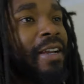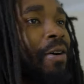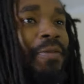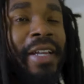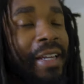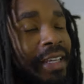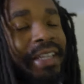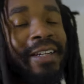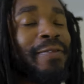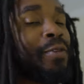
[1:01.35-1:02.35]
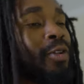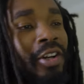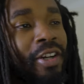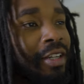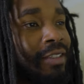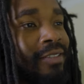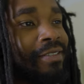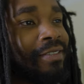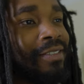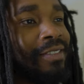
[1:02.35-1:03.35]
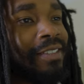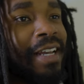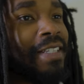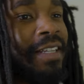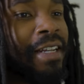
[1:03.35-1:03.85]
Hopefully I can get like a full on desk